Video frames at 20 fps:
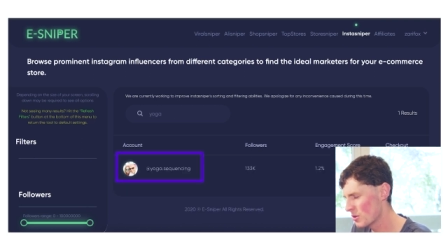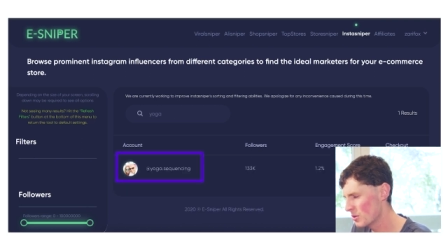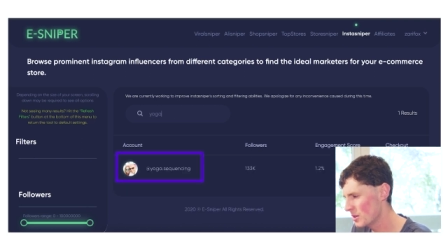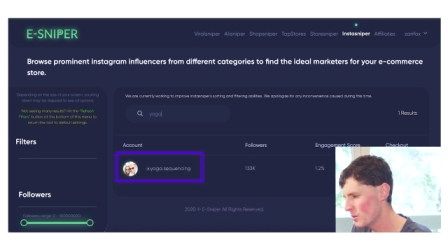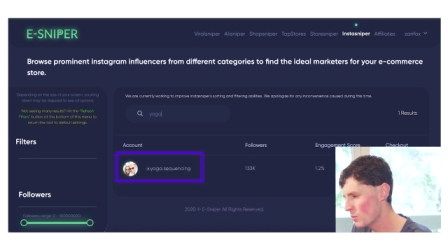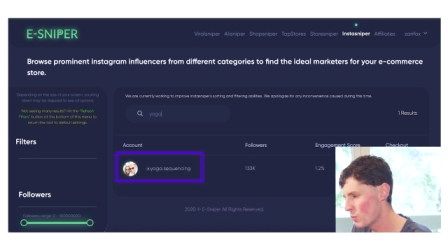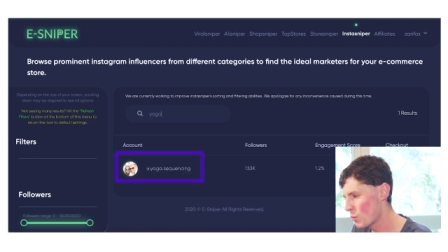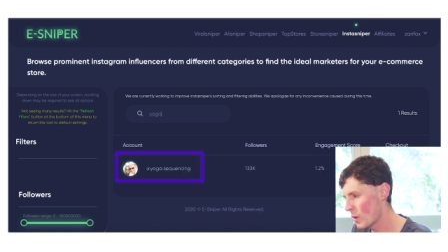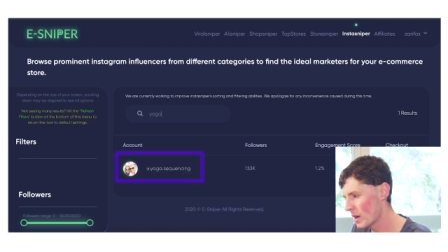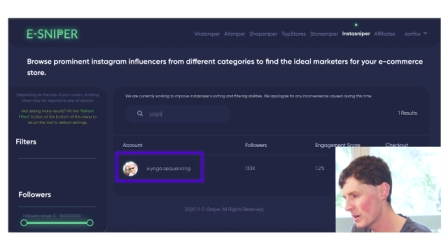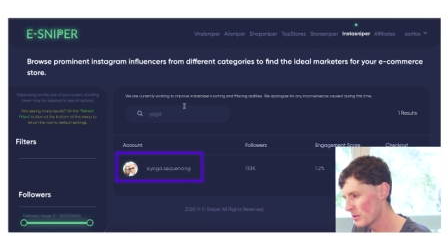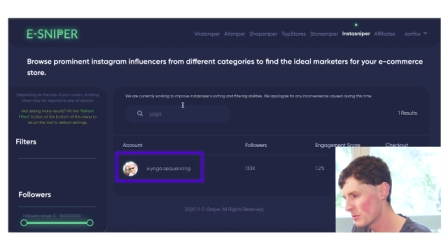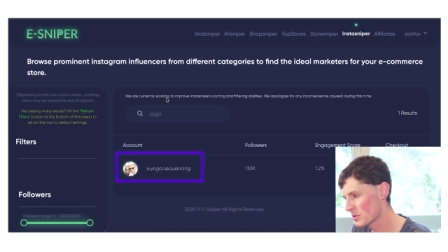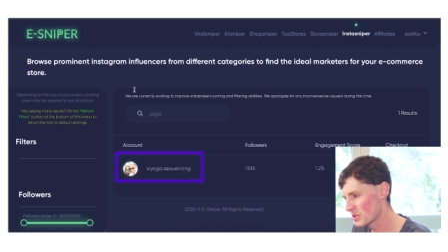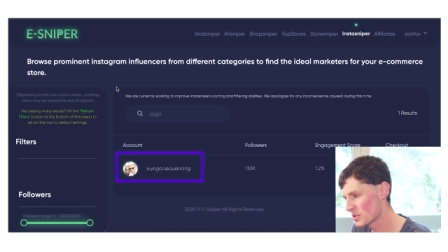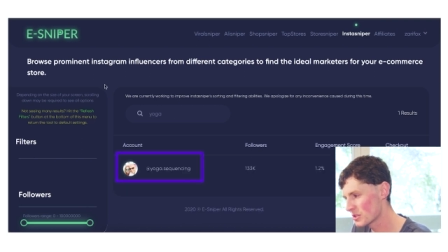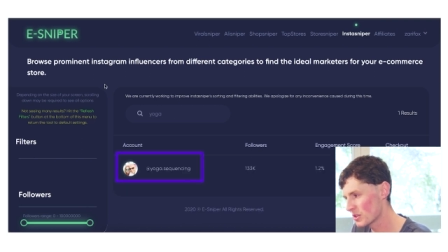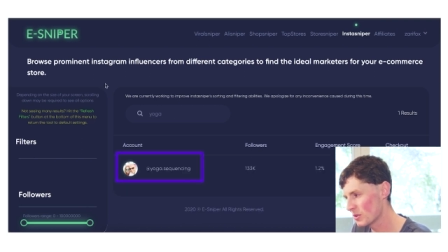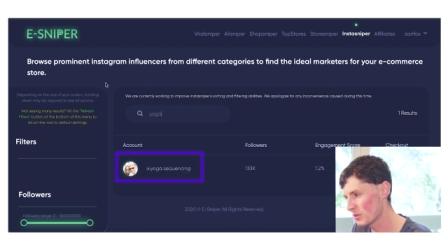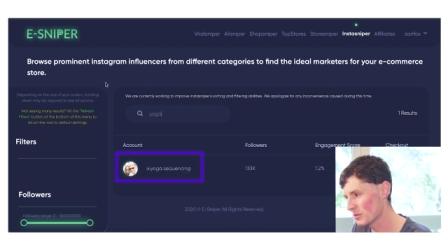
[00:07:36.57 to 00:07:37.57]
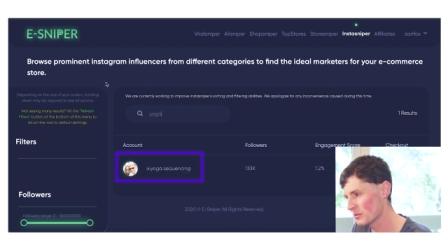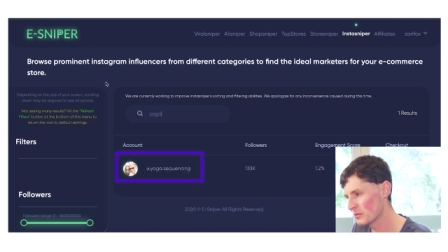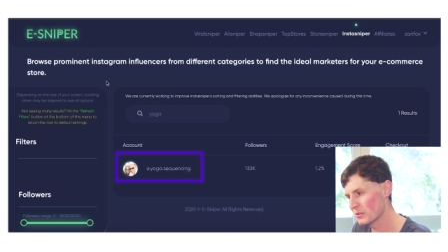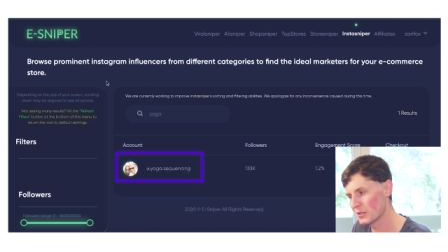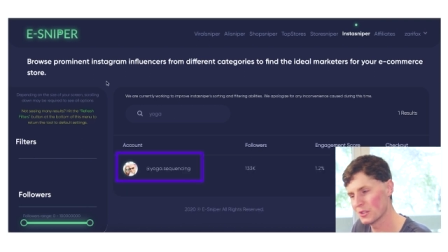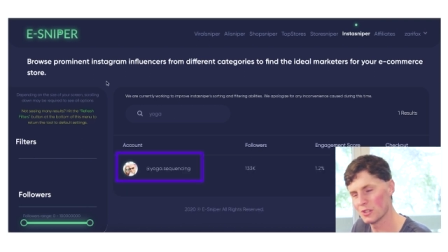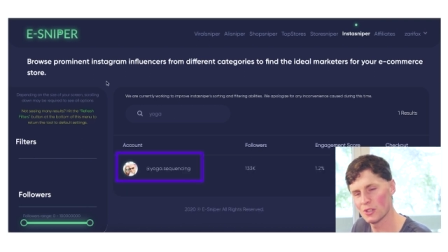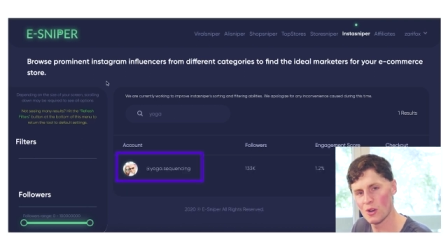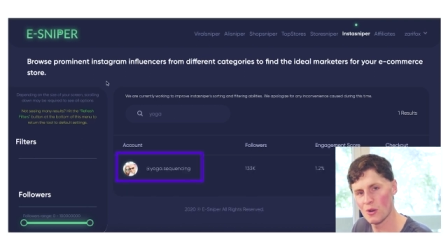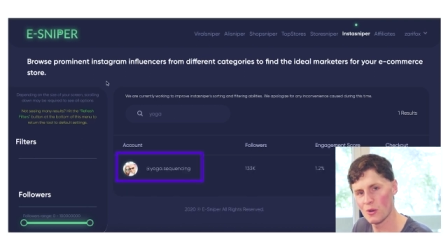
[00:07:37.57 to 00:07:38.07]
Only one result
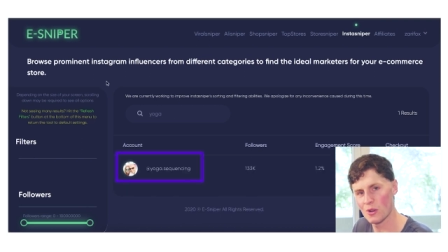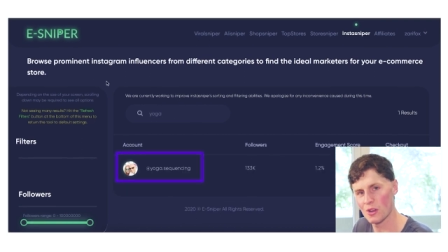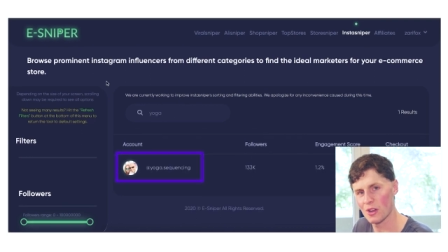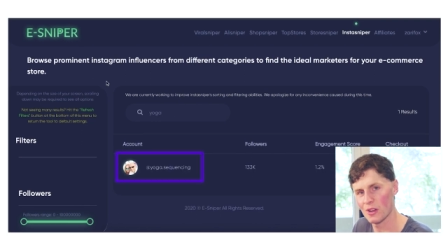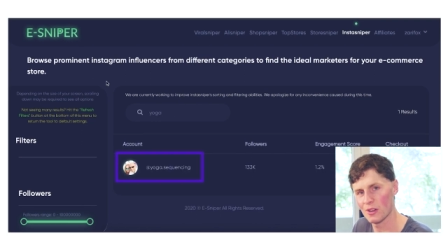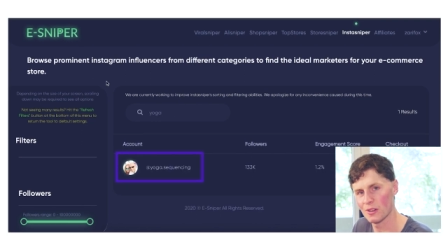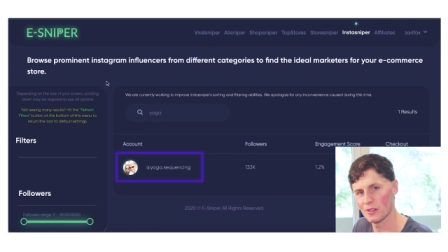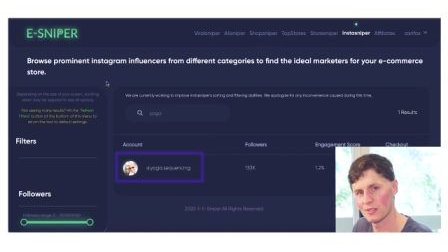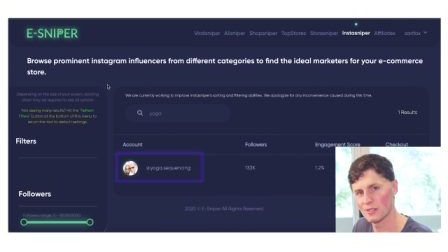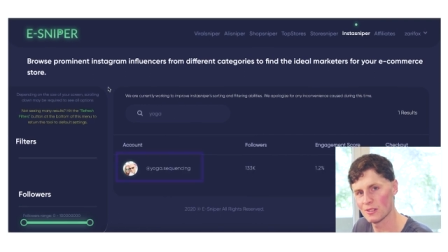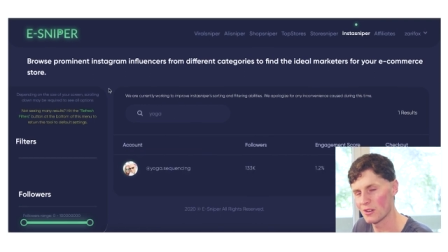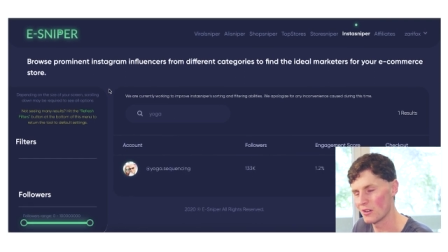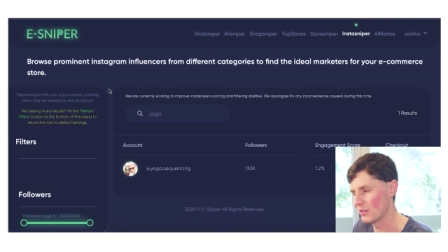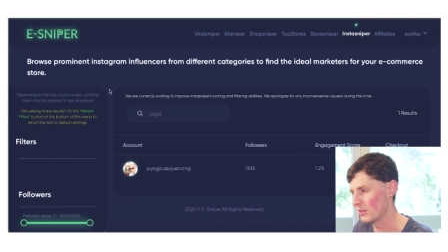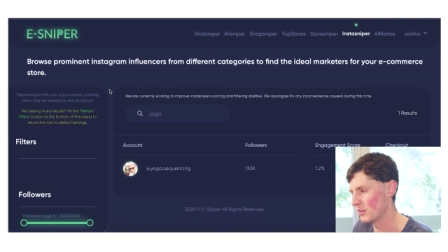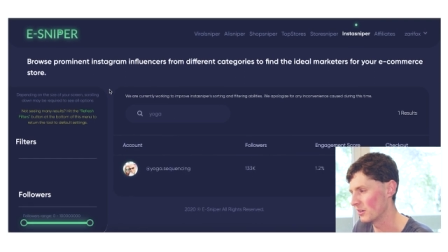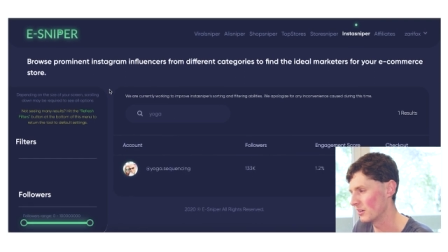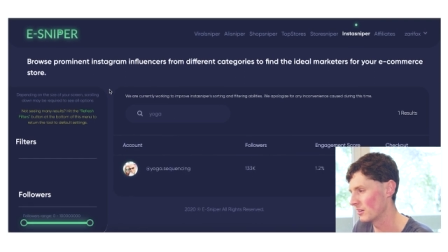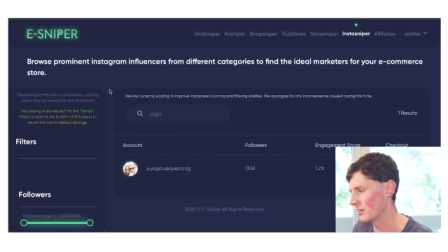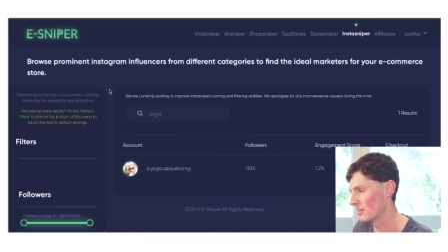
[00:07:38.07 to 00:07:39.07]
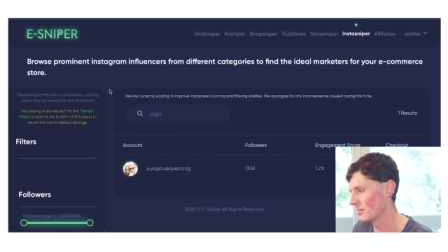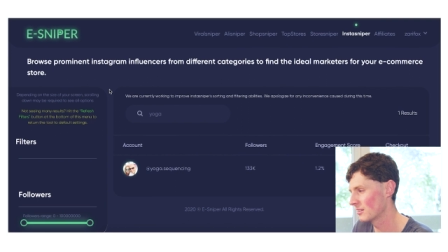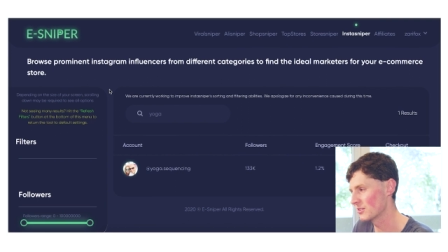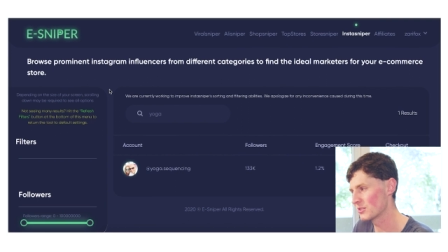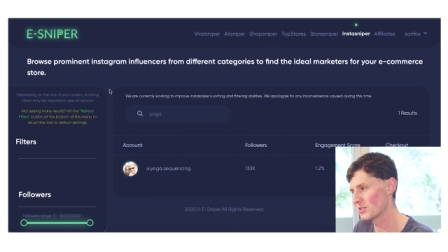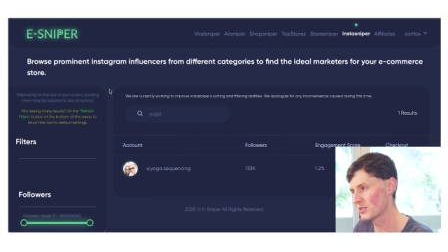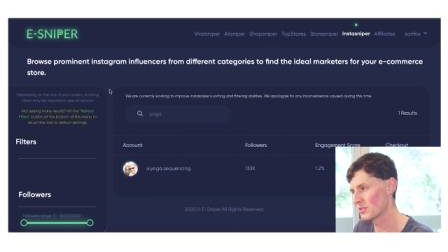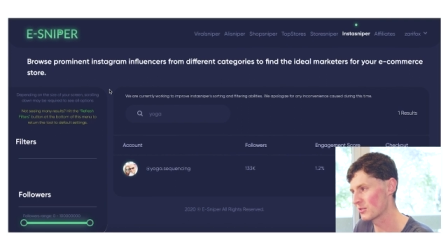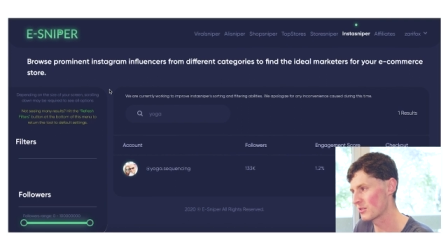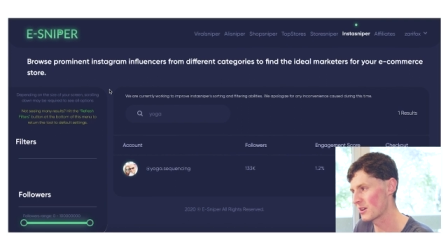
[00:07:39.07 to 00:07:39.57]
for yoga on
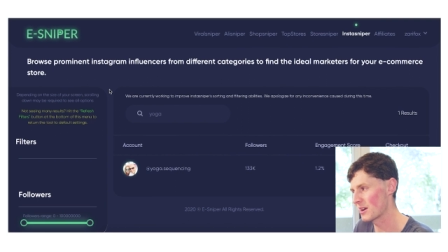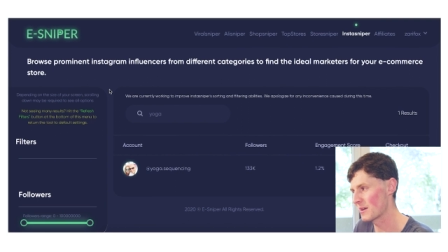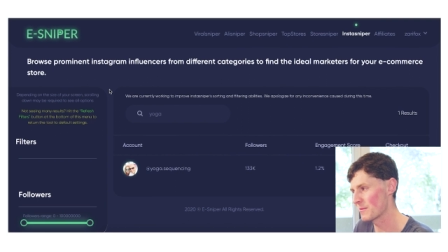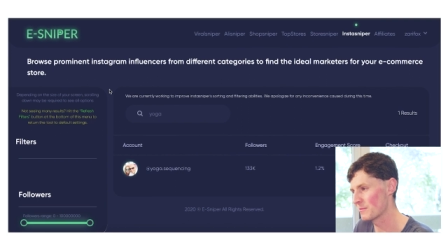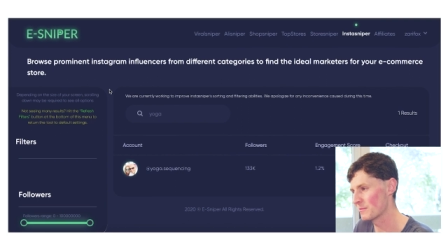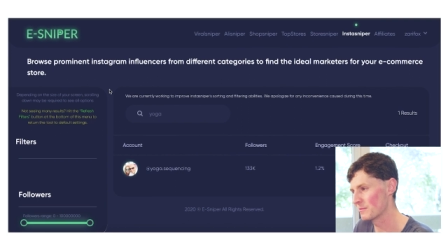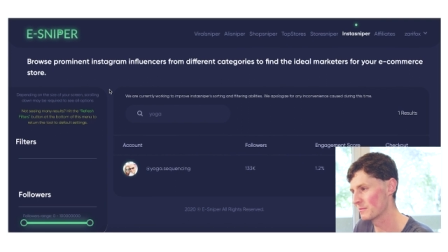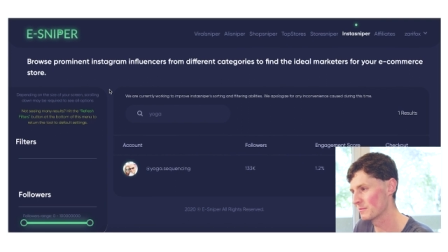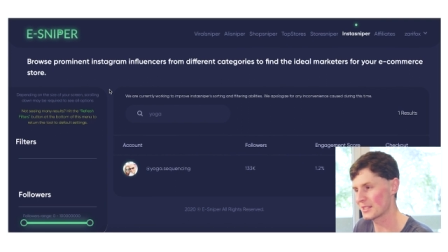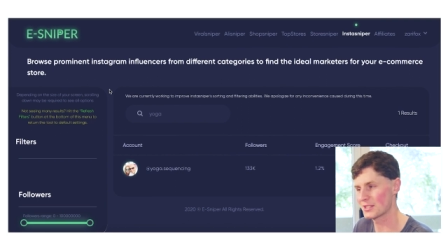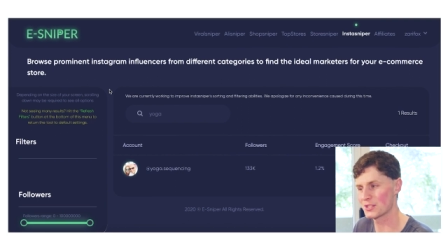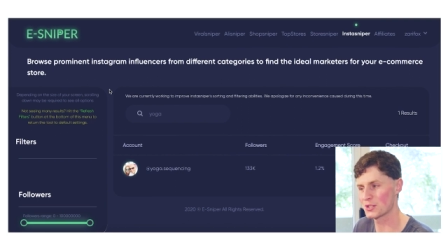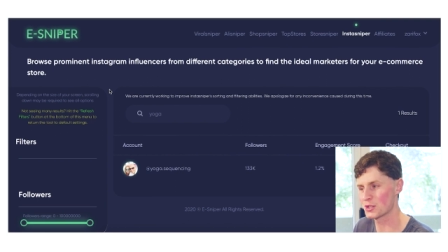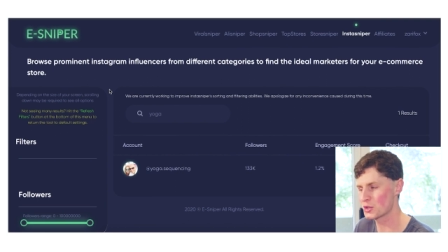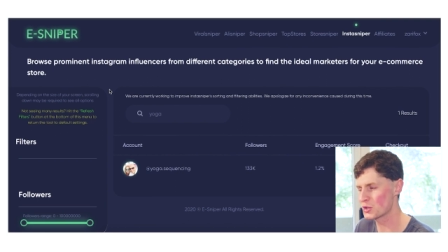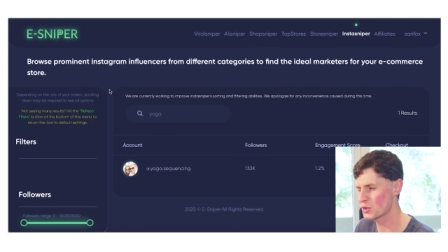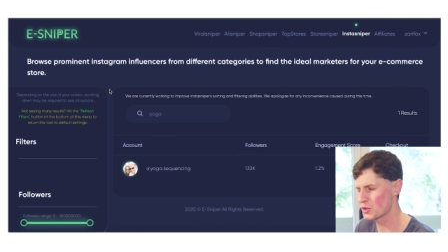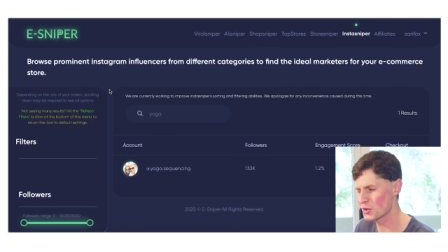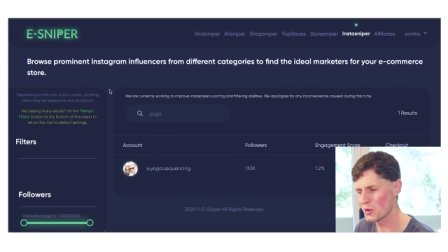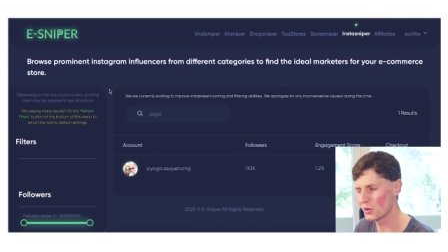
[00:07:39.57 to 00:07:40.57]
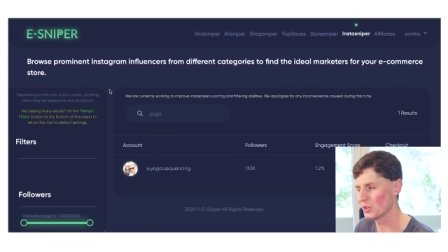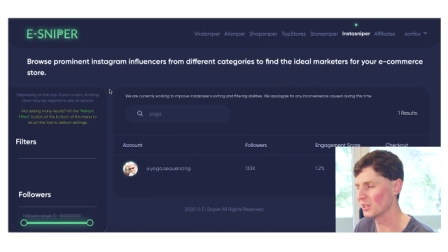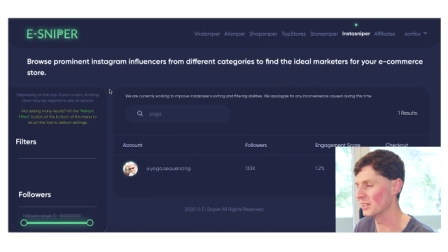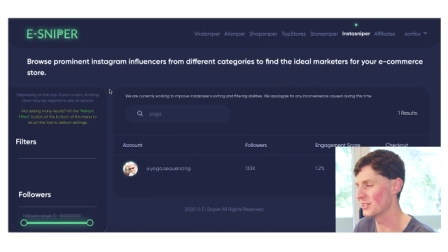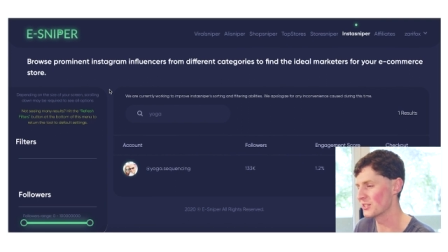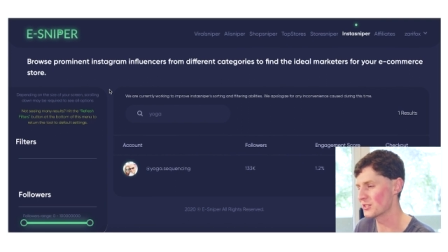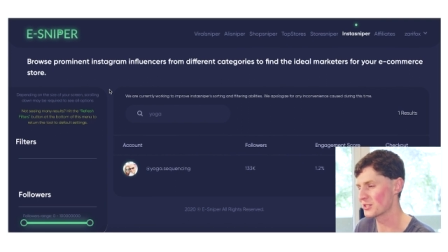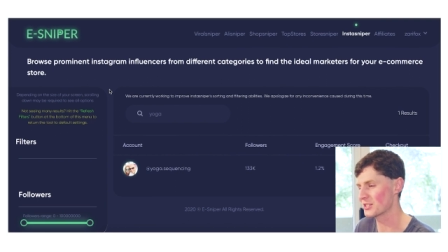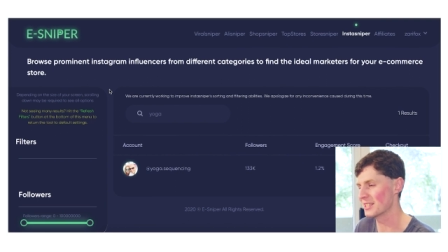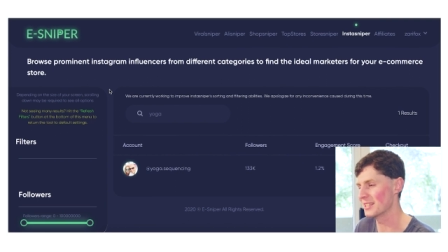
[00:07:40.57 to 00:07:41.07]
Instagram. That's
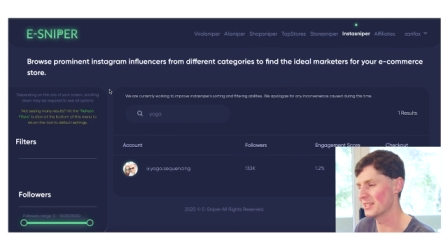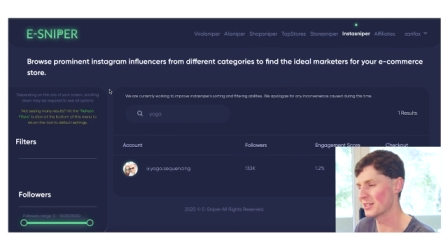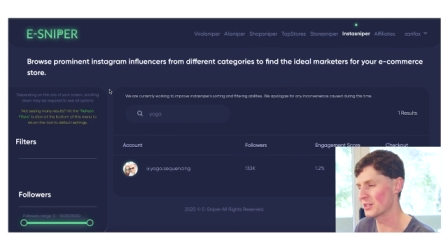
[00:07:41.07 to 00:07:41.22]
surely just